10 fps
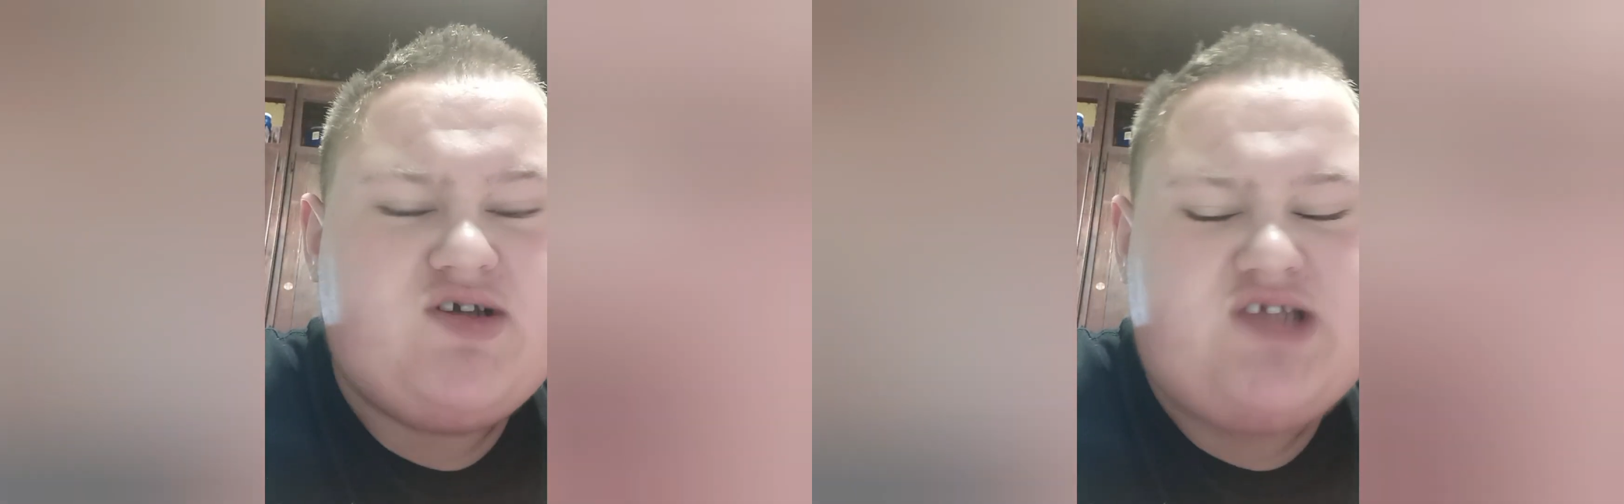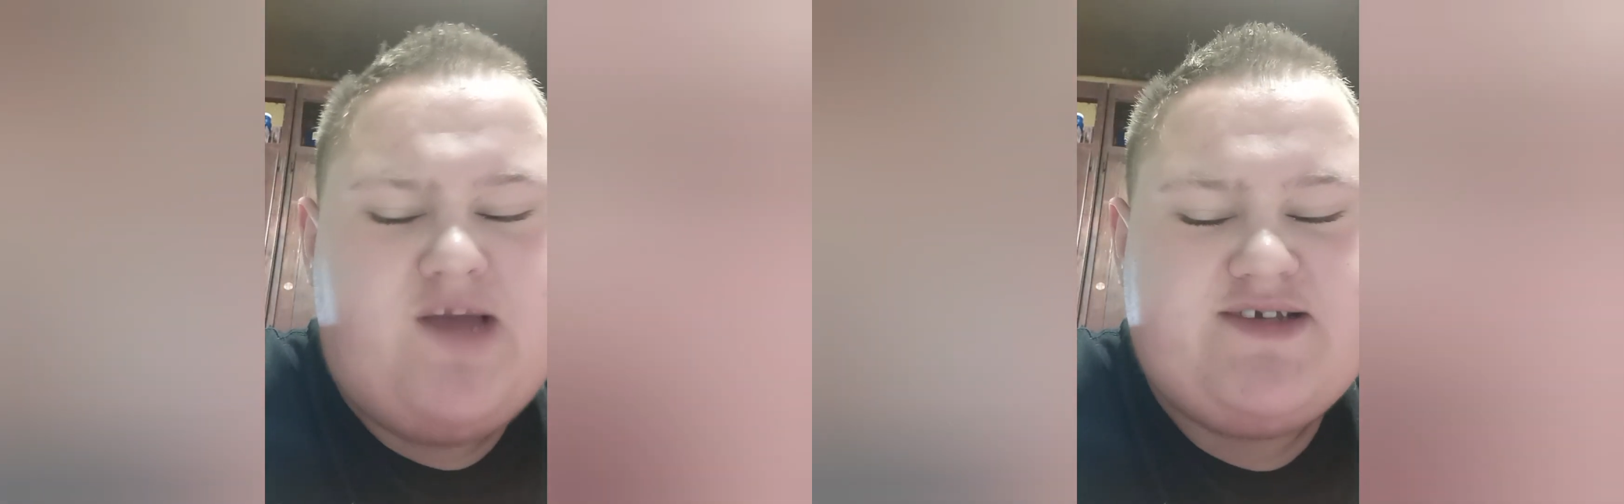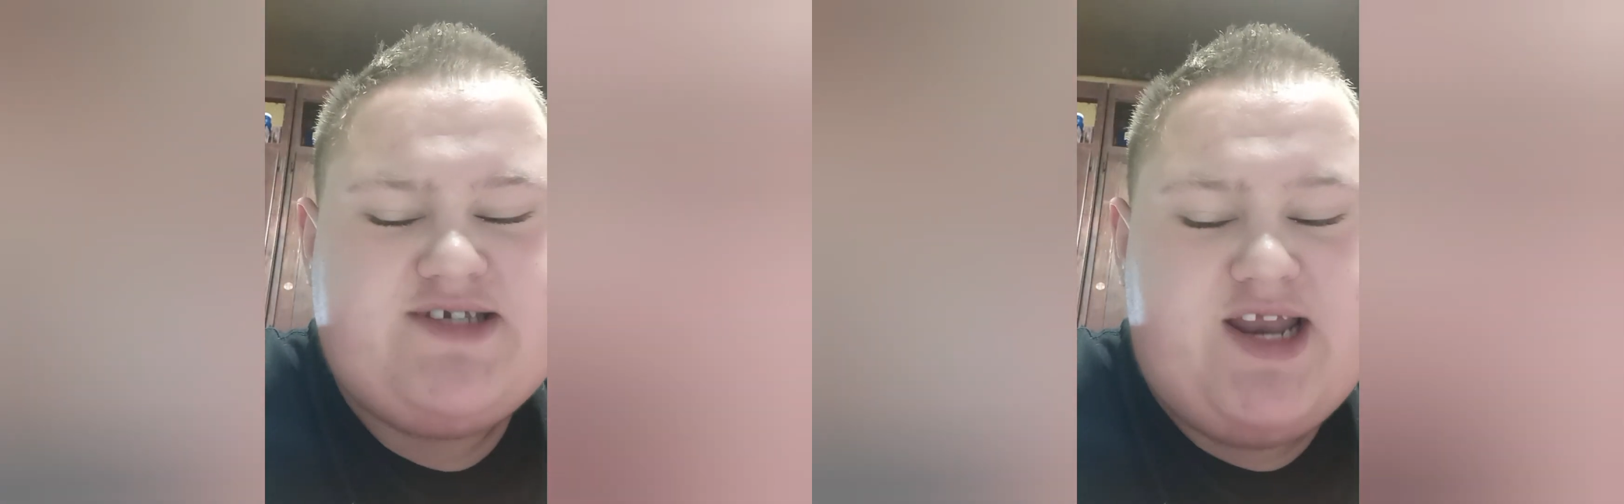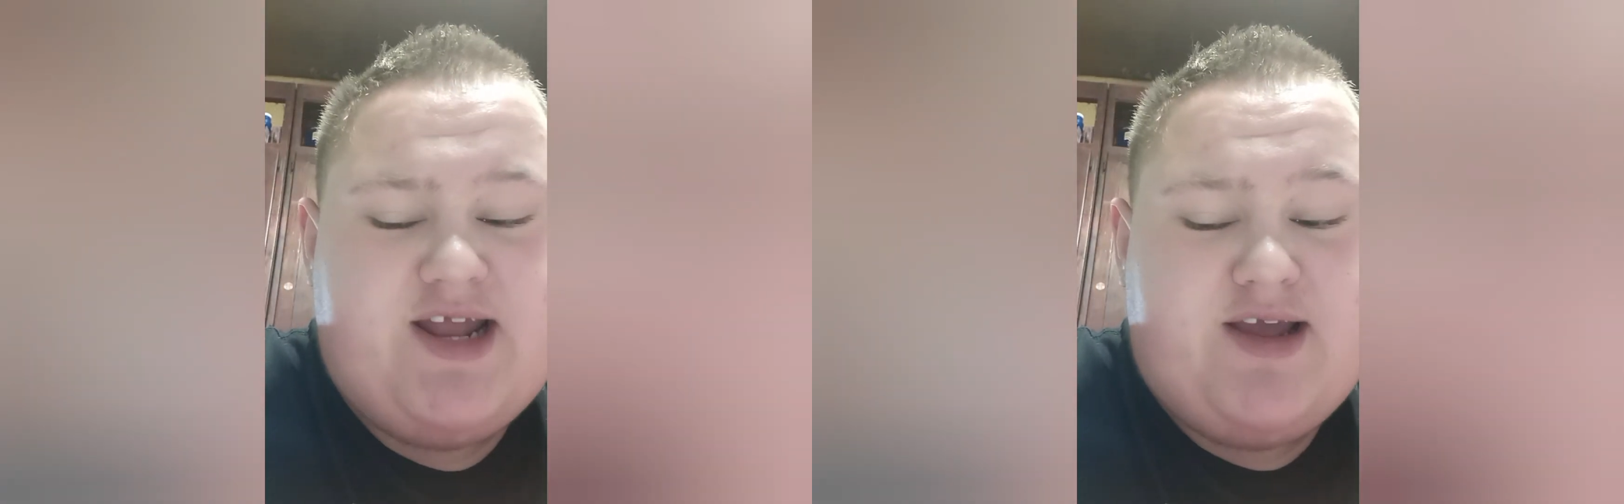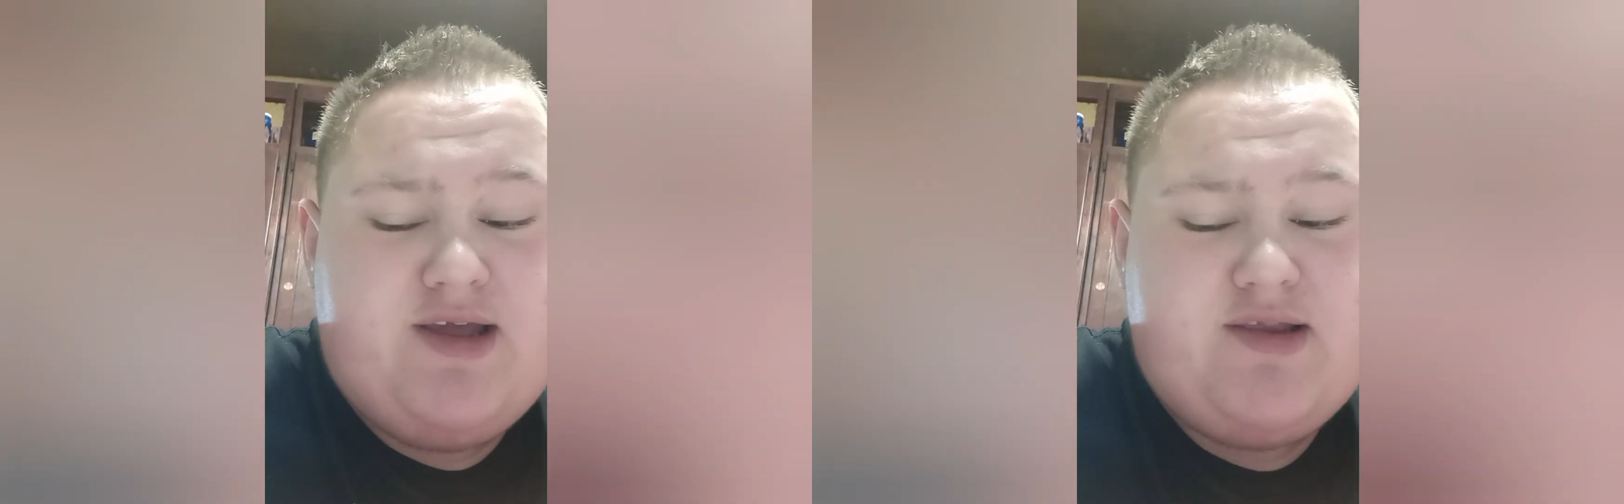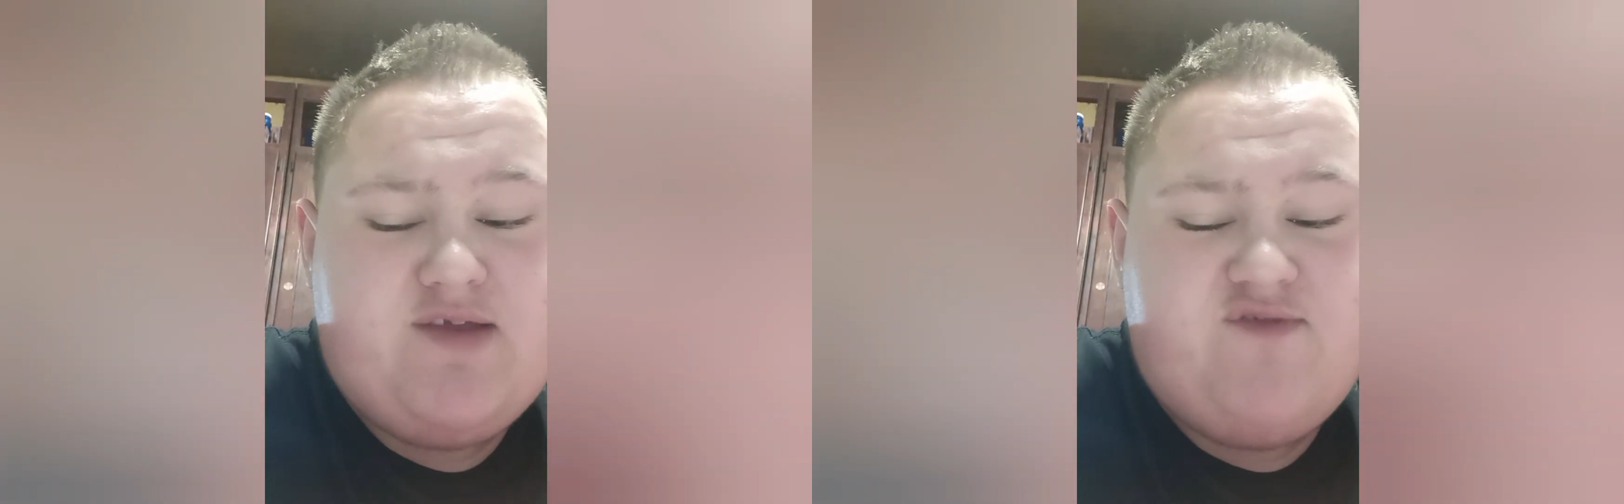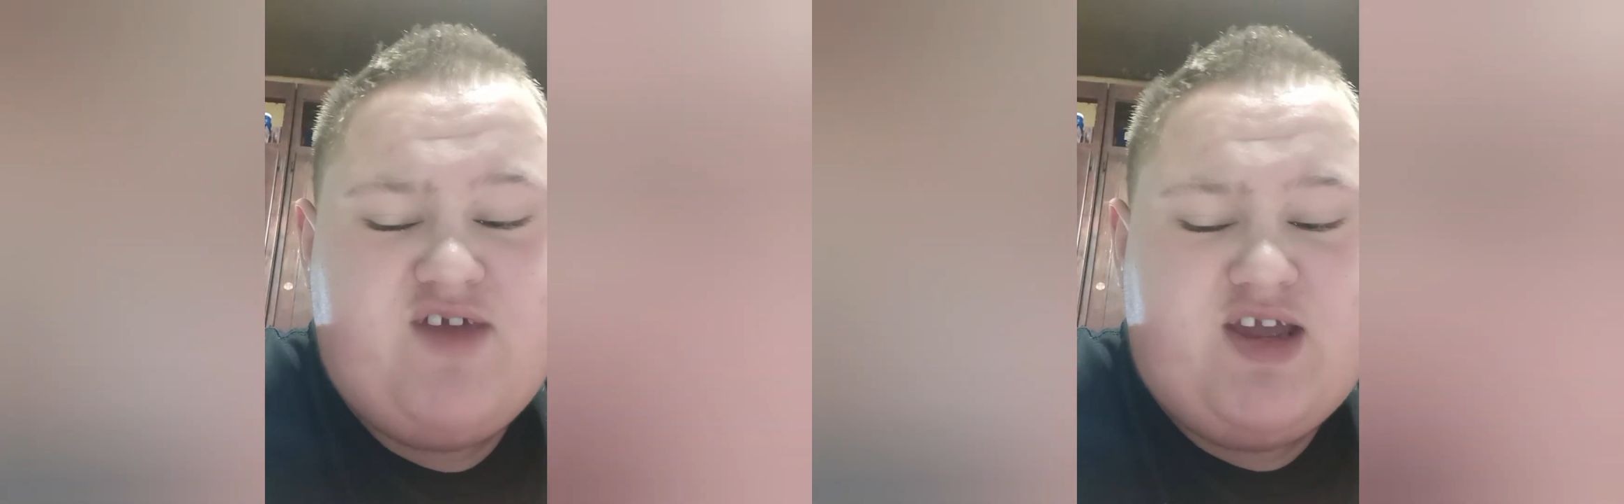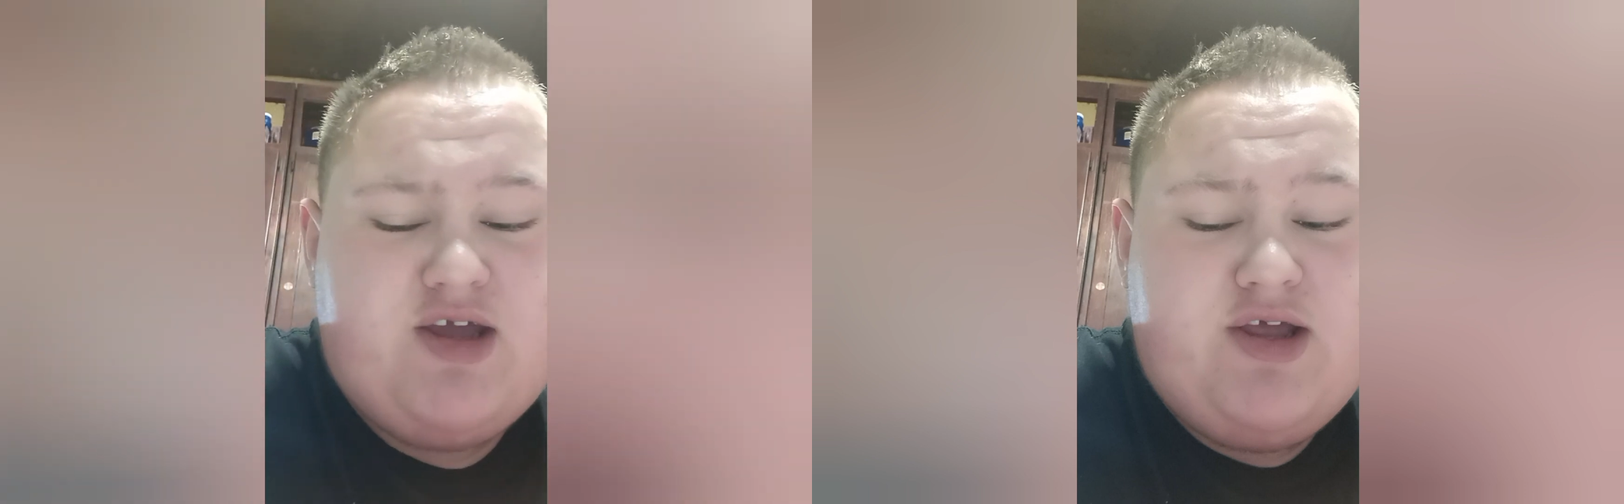devastating defeat.